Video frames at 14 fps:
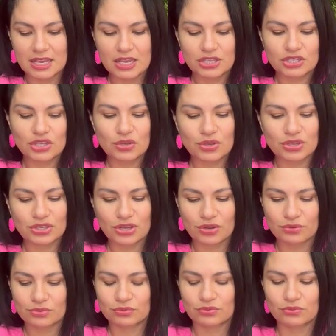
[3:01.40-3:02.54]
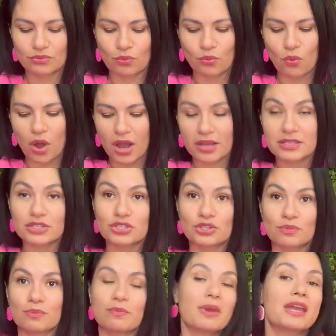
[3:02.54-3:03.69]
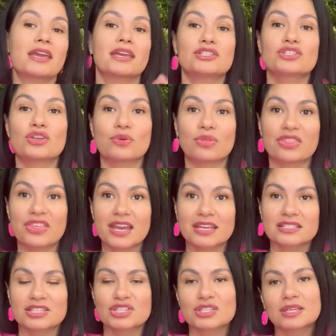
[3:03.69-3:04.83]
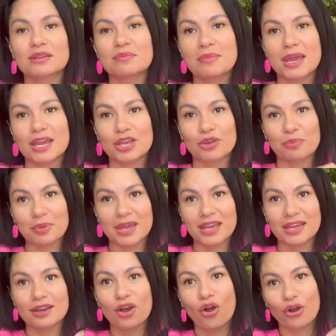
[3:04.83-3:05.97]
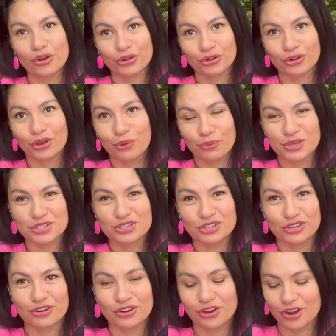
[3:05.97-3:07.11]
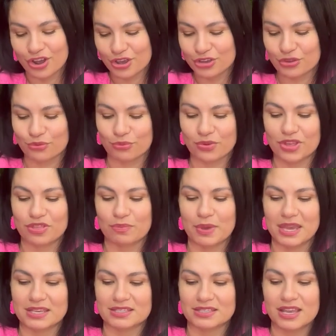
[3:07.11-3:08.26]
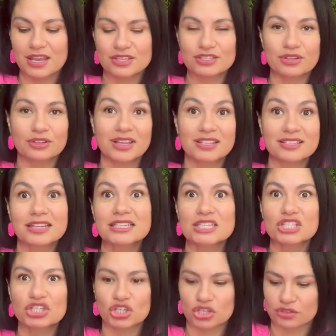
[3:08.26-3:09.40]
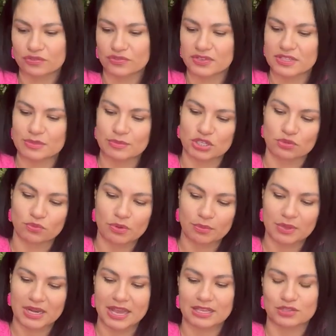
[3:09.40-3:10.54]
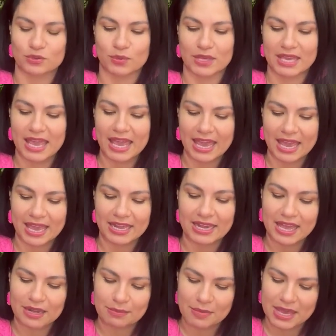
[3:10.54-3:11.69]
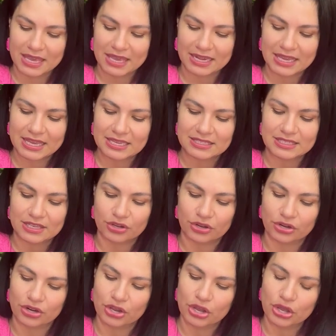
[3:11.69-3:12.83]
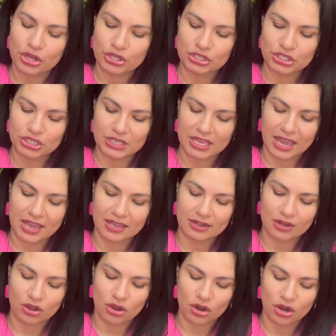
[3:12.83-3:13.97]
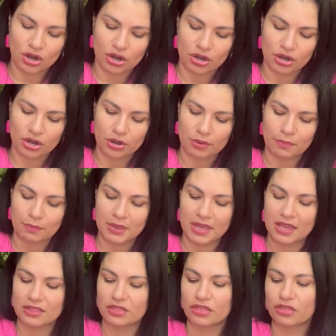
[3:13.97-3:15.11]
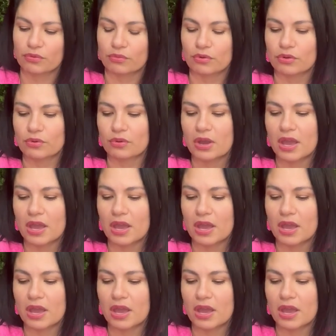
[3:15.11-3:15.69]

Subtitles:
So you don't want to make it so thick. It's just gonna make your pin harder to go into your wreath base. So let's conserve as much ribbon as we can and make it easier to get our pin through,